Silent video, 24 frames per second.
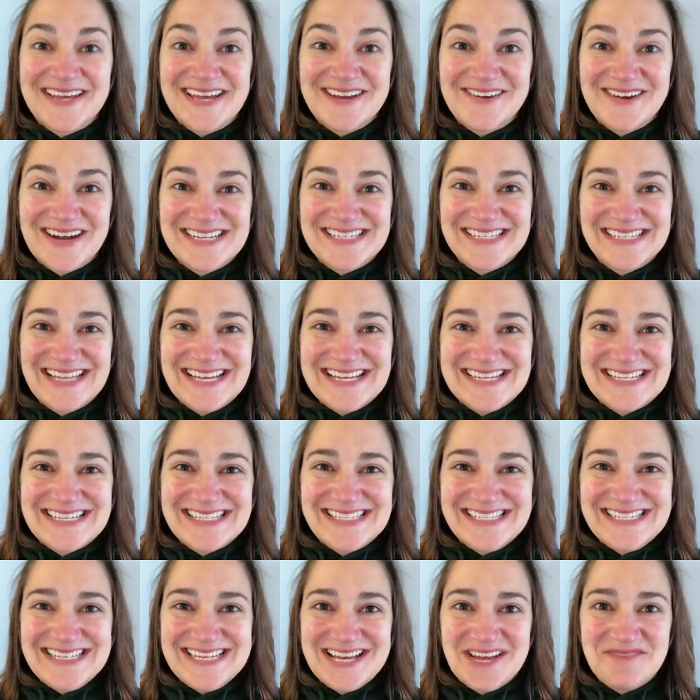
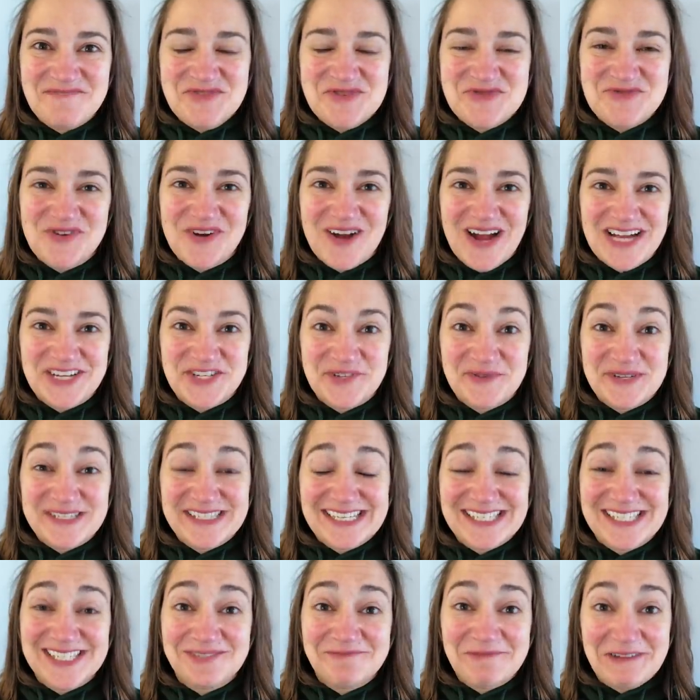Congratulations, EMU
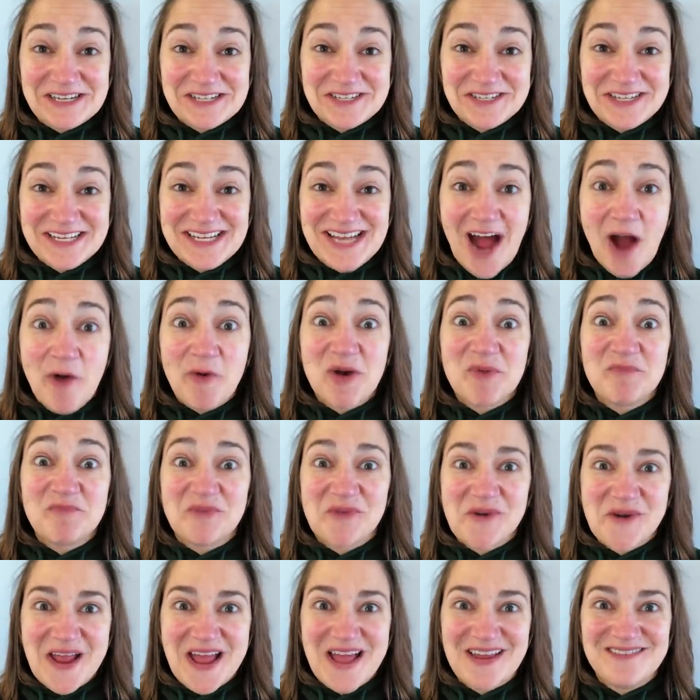graduates, especially our
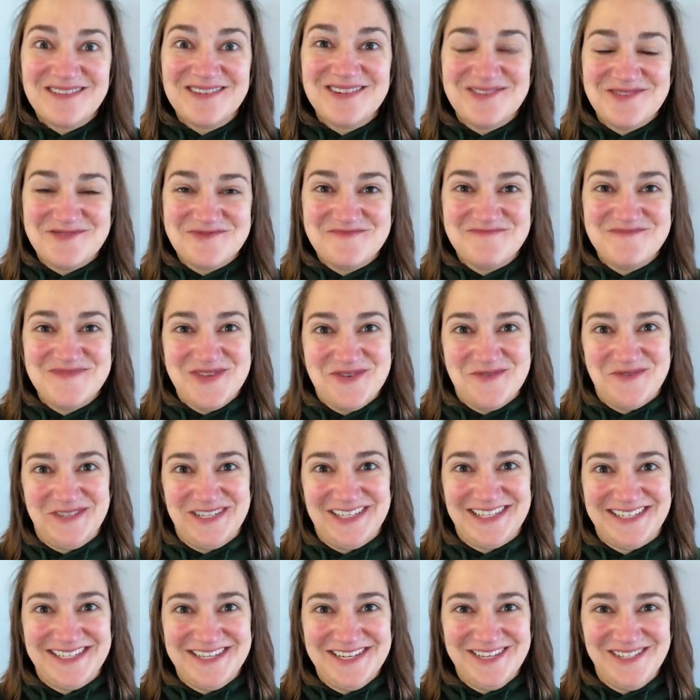brand new
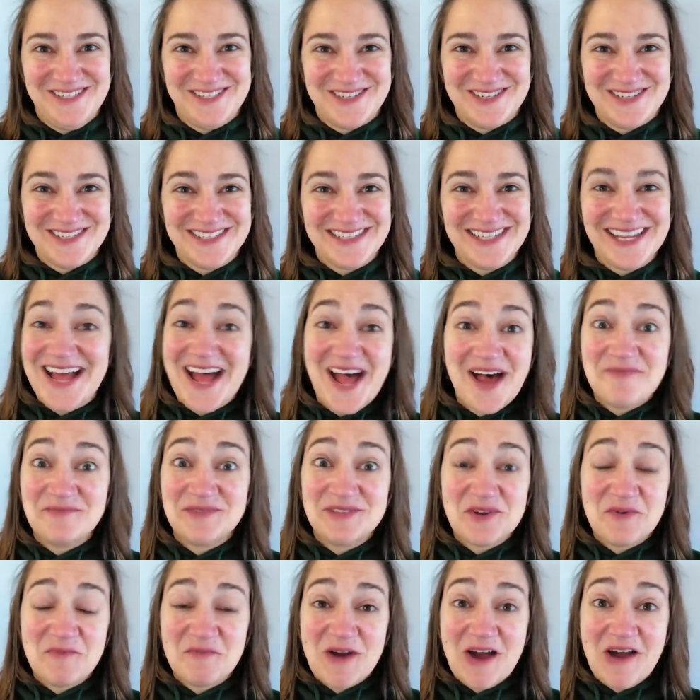music teachers. I'm
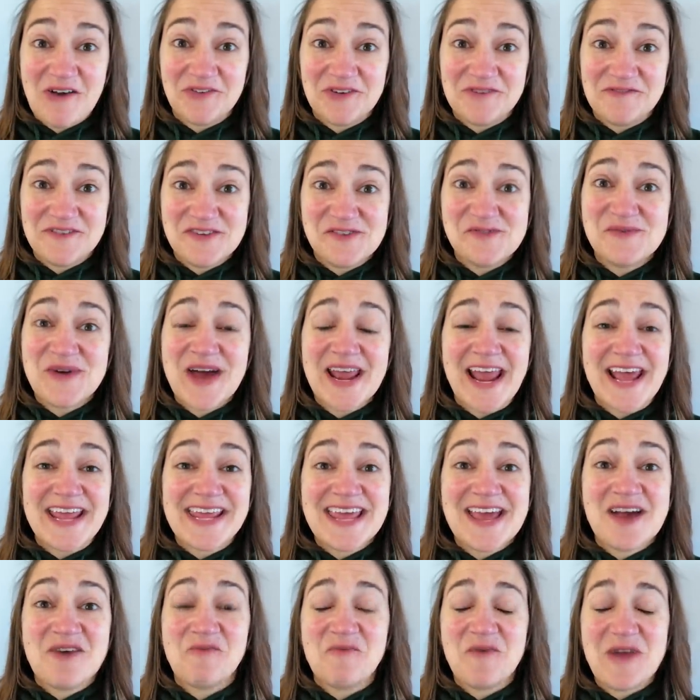so proud of you, and I
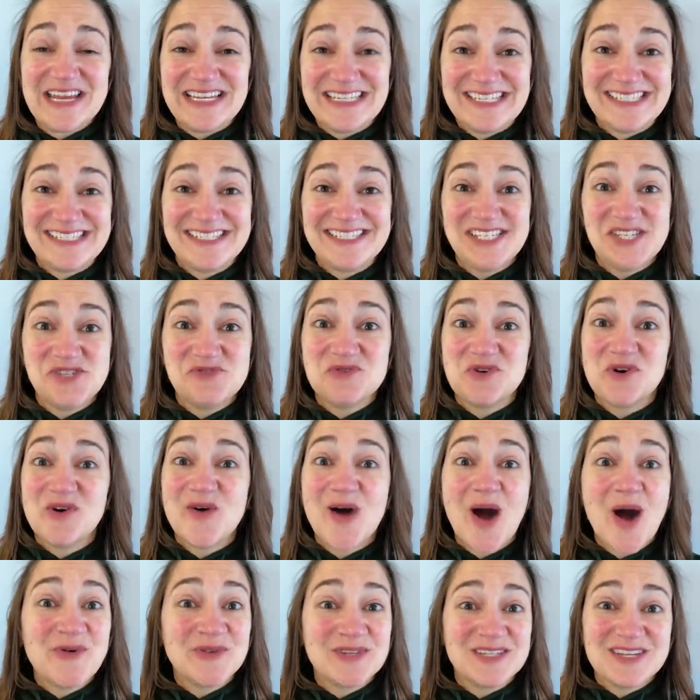can't wait to see you
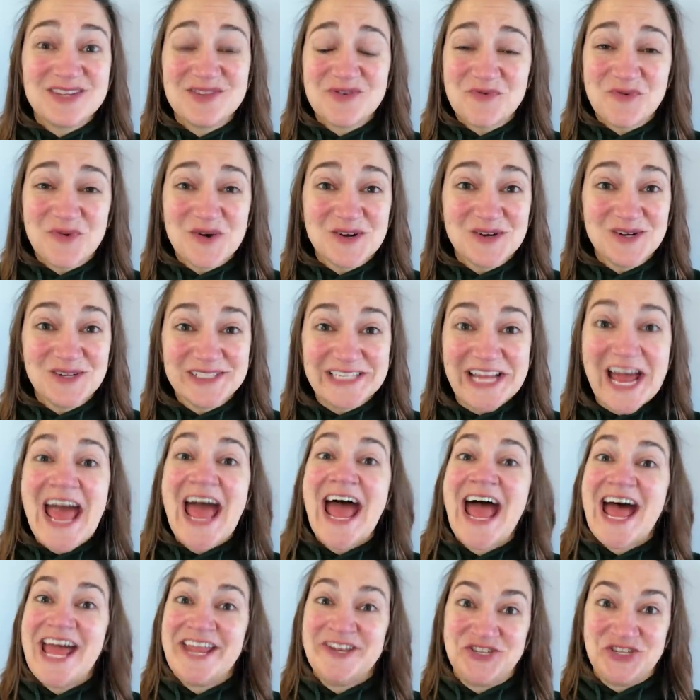go out into the world
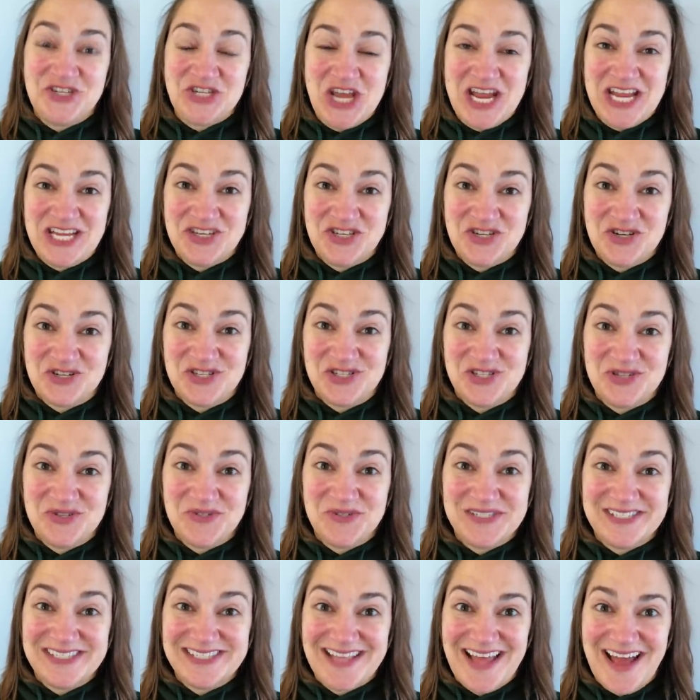and change your
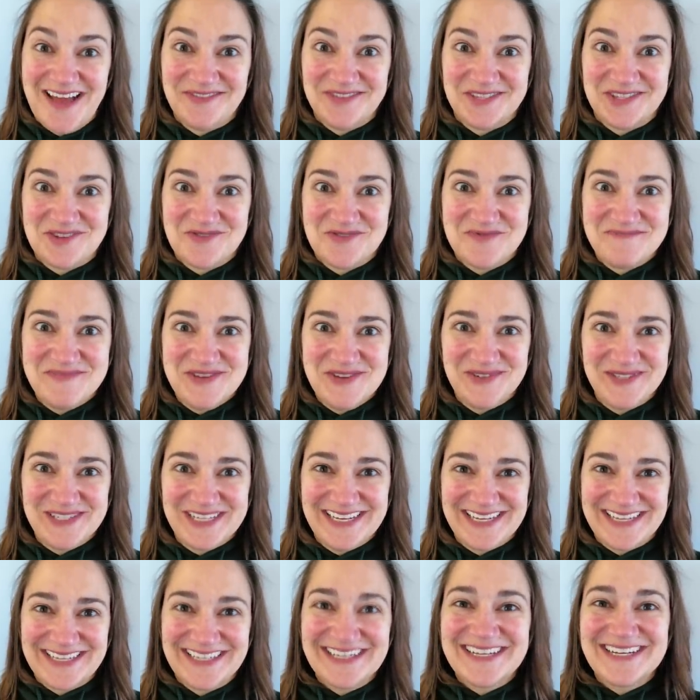students' lives through
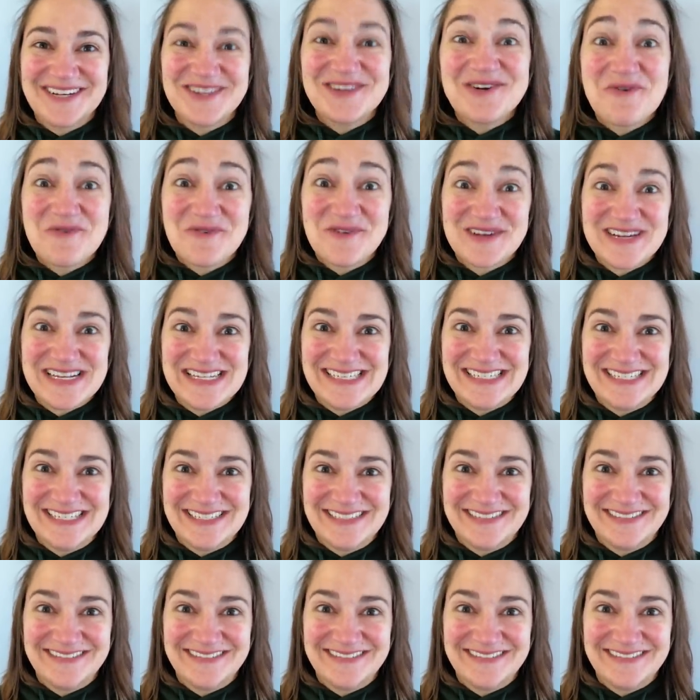music. Go green.